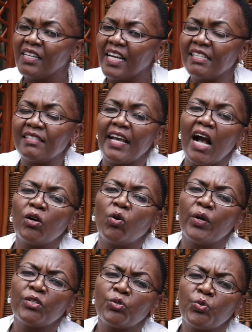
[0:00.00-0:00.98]
Is there
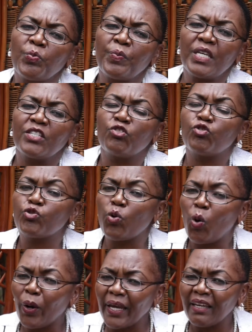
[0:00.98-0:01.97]
going to be
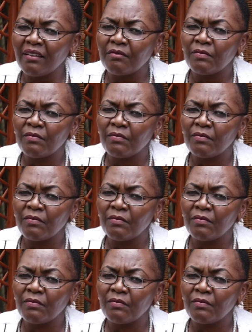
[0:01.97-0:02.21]
joy?